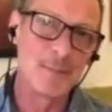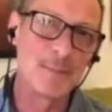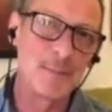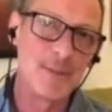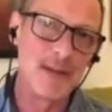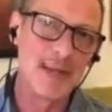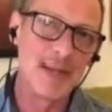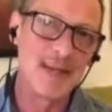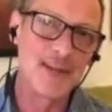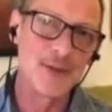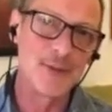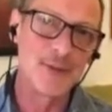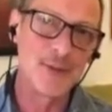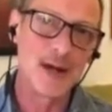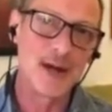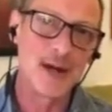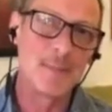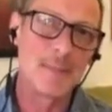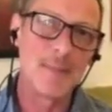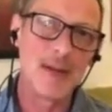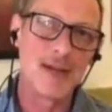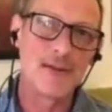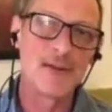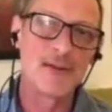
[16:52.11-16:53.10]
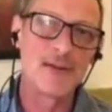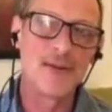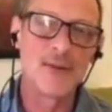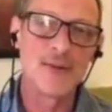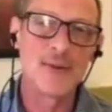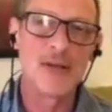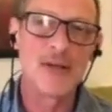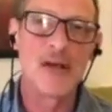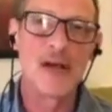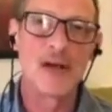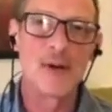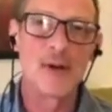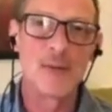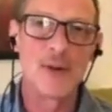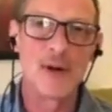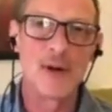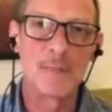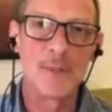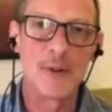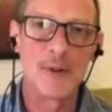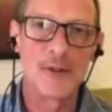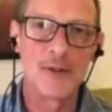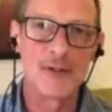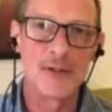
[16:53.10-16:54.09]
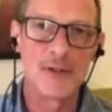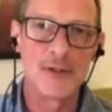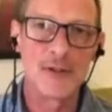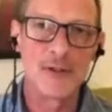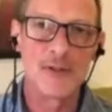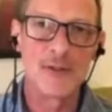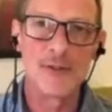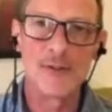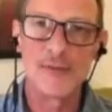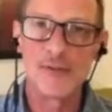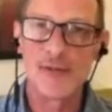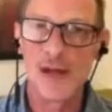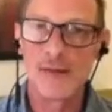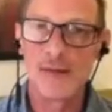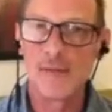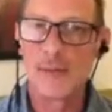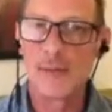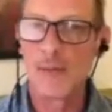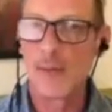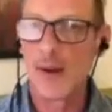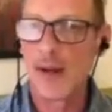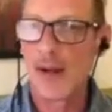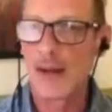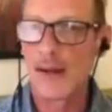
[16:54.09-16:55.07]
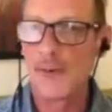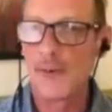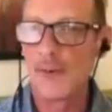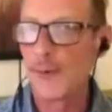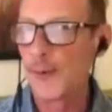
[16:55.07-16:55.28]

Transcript: be to recommend to a young queer person who's never read